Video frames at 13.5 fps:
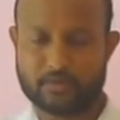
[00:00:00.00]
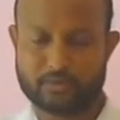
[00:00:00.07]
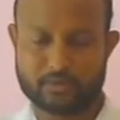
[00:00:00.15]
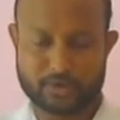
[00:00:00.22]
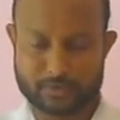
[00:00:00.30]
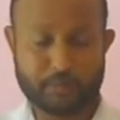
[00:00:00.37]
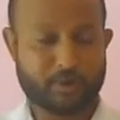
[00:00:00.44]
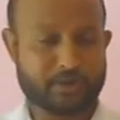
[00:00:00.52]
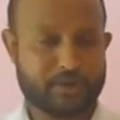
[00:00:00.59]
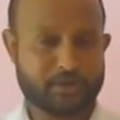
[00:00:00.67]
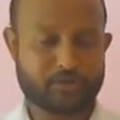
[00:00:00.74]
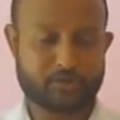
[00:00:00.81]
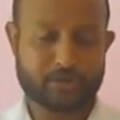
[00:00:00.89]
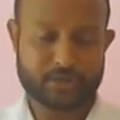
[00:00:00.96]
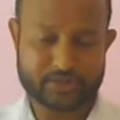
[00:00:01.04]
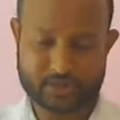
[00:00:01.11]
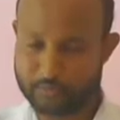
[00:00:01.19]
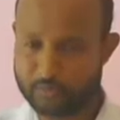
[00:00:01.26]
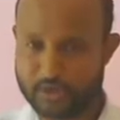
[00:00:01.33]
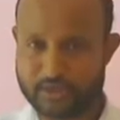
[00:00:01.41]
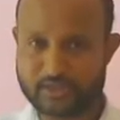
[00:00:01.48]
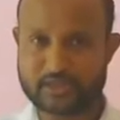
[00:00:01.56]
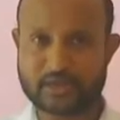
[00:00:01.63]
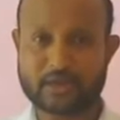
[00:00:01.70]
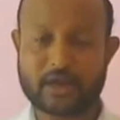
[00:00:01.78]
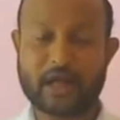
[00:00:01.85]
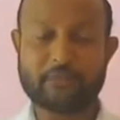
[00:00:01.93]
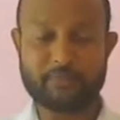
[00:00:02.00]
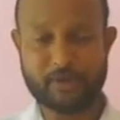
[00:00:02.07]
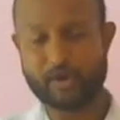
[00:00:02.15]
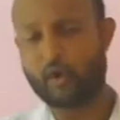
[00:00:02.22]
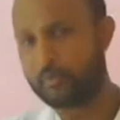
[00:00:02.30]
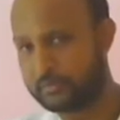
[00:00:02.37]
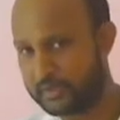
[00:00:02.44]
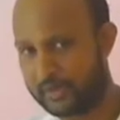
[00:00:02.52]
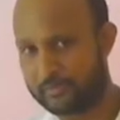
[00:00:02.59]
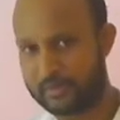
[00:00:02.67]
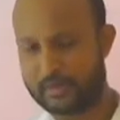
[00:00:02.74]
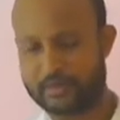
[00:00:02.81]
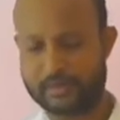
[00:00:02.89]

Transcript: responding to their stimulus can't be observed.